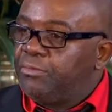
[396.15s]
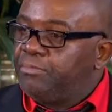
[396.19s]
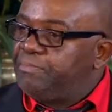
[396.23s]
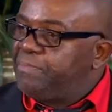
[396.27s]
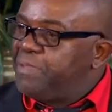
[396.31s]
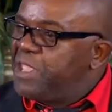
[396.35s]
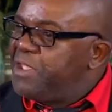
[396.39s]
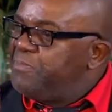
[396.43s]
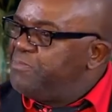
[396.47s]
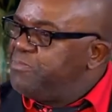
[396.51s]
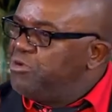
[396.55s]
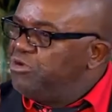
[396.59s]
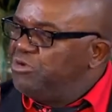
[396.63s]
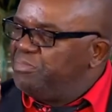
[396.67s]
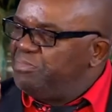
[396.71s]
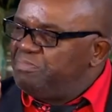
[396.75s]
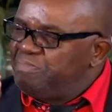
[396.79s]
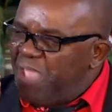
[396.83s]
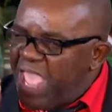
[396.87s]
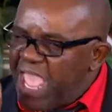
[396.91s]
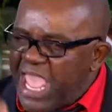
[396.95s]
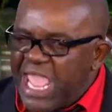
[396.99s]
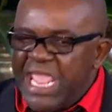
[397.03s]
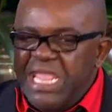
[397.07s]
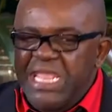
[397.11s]
people
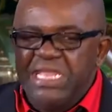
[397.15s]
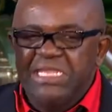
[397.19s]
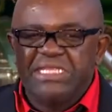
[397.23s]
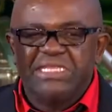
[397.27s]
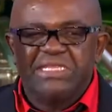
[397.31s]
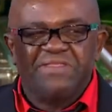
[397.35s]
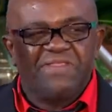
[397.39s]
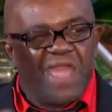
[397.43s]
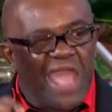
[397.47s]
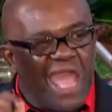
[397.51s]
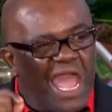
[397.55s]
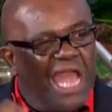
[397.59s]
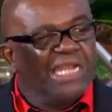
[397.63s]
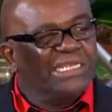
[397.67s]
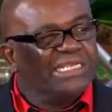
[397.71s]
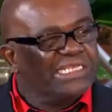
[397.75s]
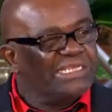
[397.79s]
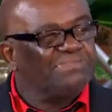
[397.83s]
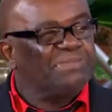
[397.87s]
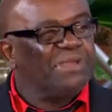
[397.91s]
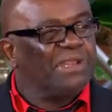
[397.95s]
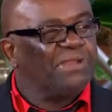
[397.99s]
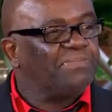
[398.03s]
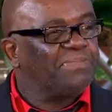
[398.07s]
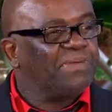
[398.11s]
paid the
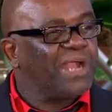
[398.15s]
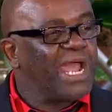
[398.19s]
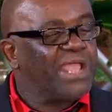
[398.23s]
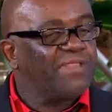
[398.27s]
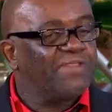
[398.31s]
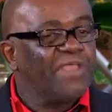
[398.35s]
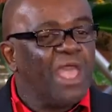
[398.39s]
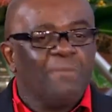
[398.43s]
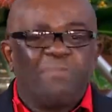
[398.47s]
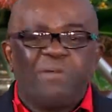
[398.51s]
ultimate price.